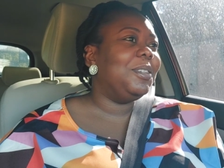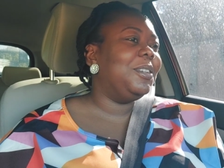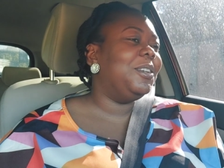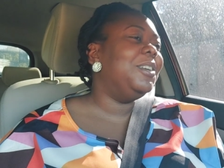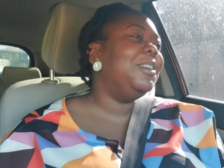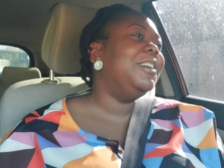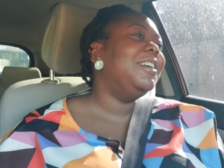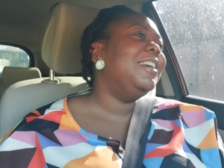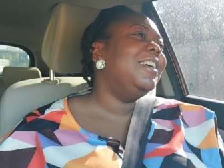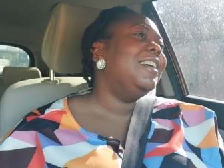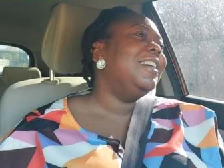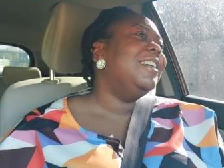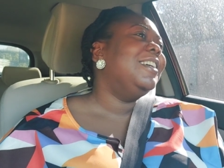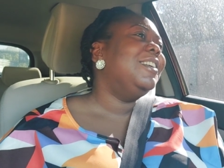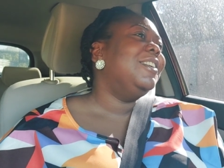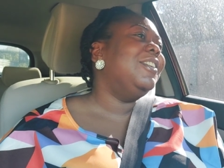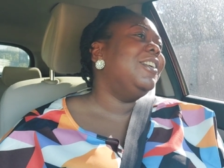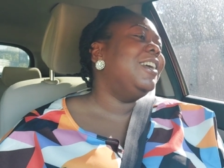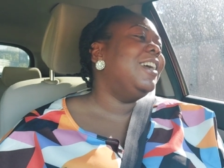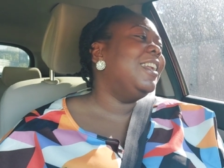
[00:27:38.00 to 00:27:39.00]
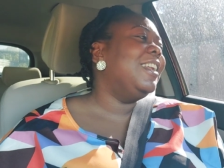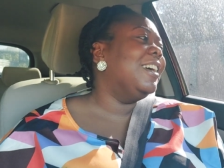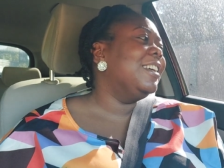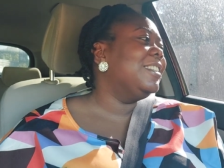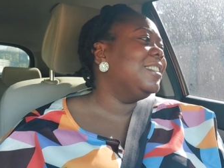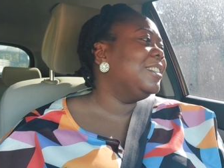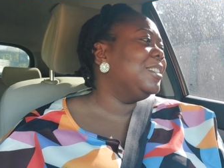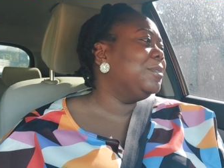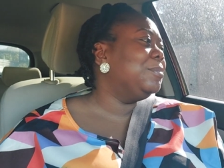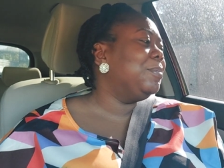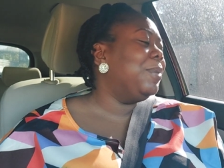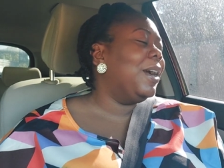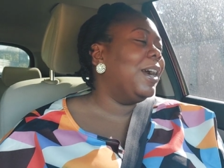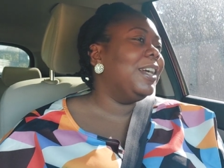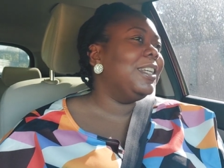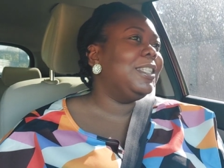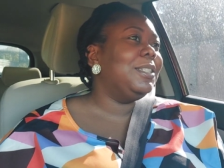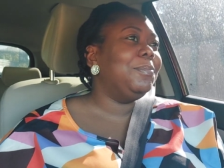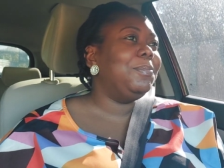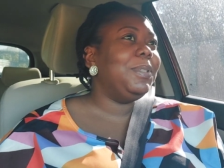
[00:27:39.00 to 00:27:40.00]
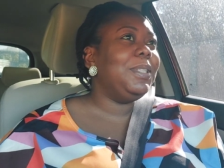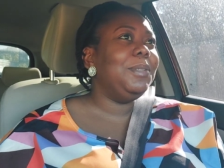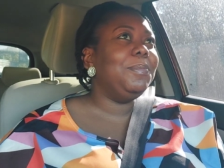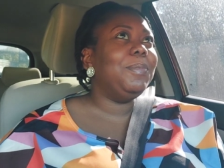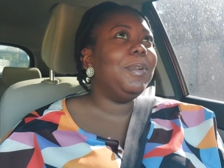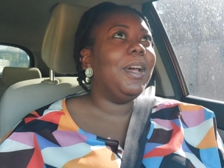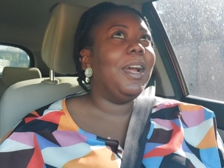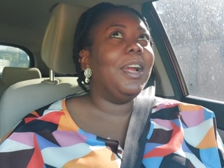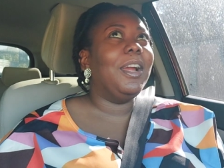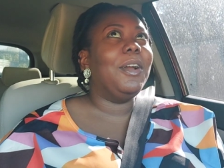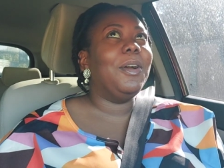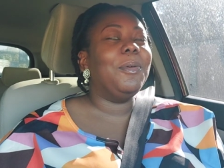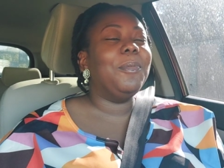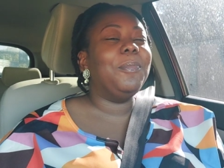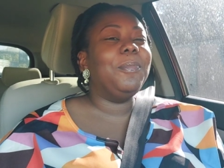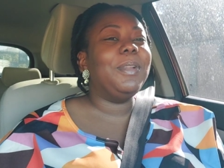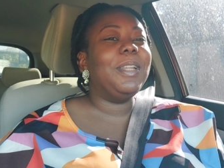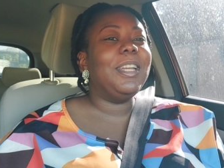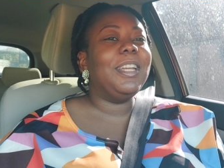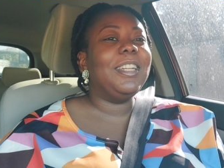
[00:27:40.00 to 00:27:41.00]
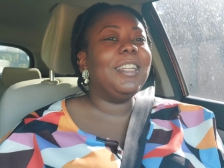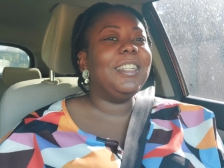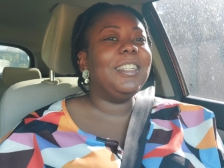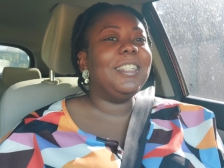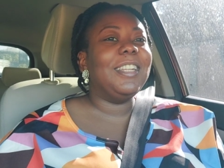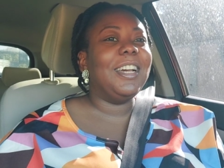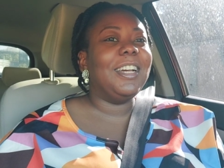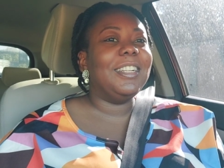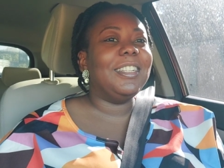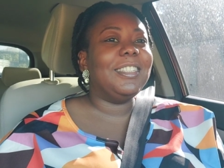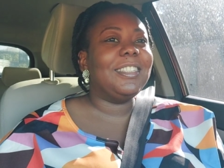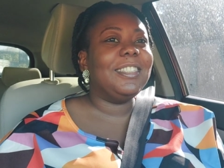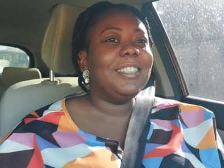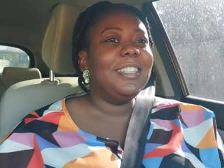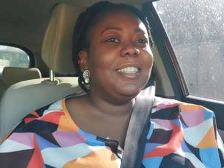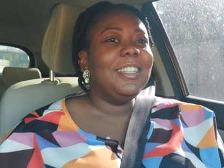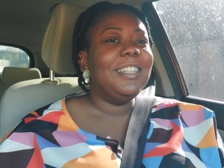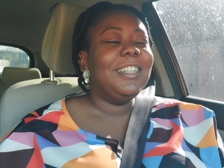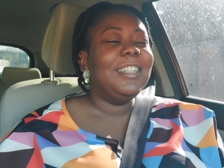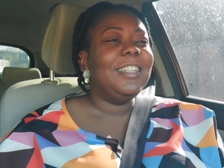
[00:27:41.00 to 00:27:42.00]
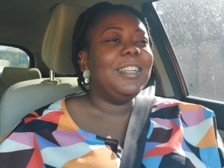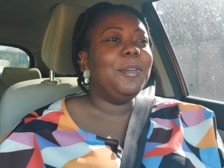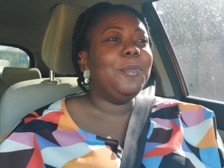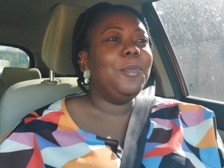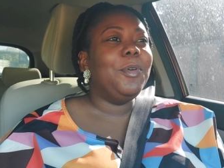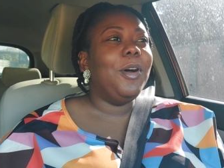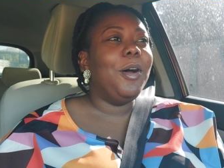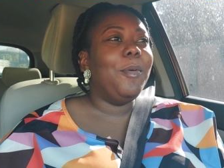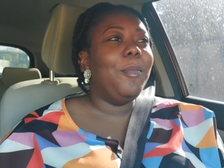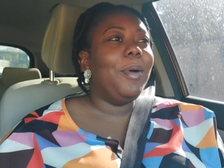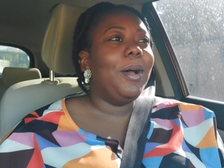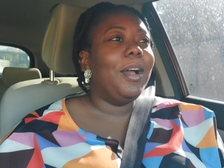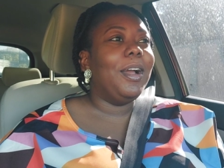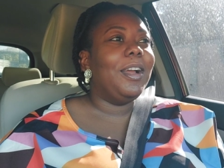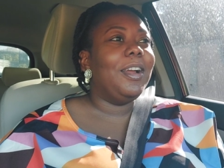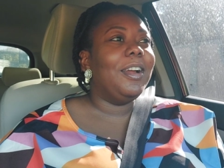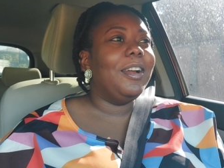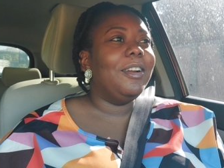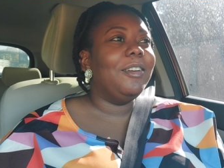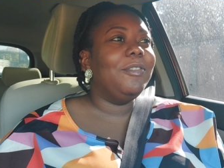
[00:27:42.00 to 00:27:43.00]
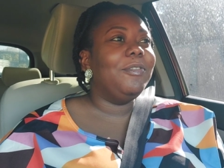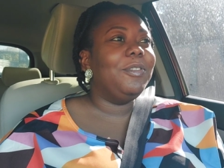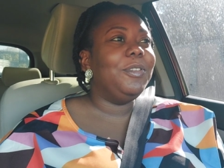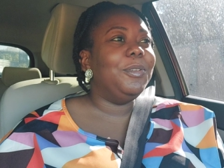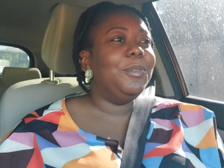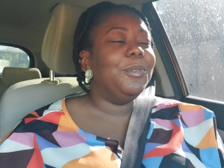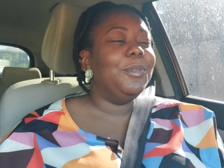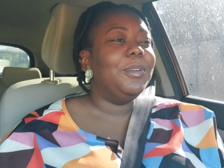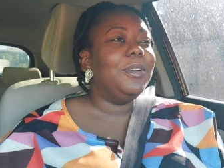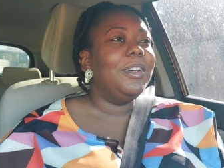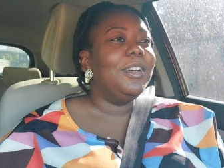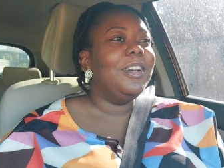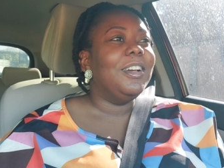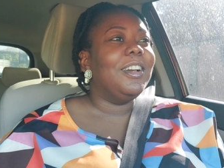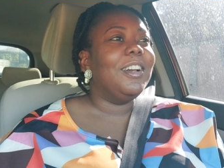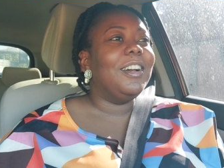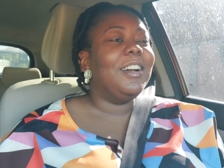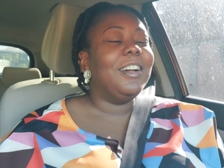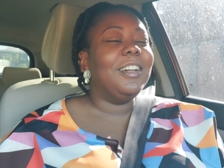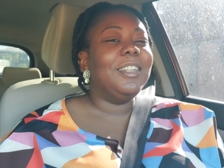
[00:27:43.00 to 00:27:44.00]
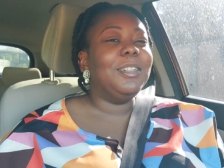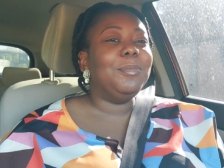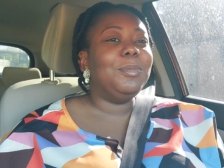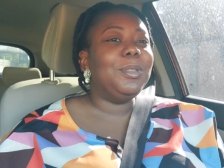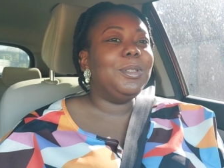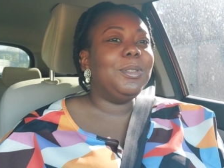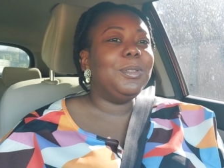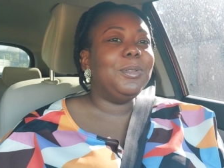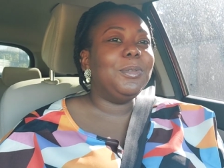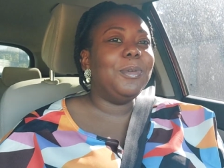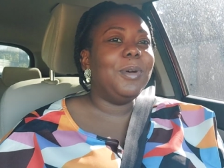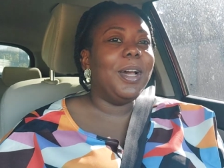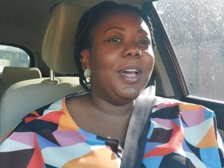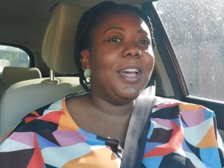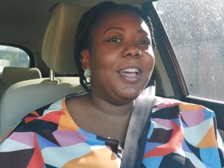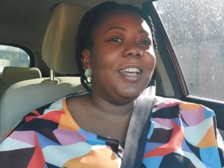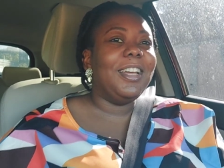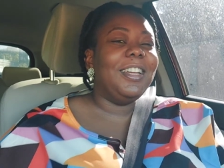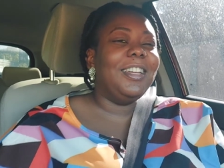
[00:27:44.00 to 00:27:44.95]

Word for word: uh, where a lot of the party people are complaining that them want back curfew cause them don't know why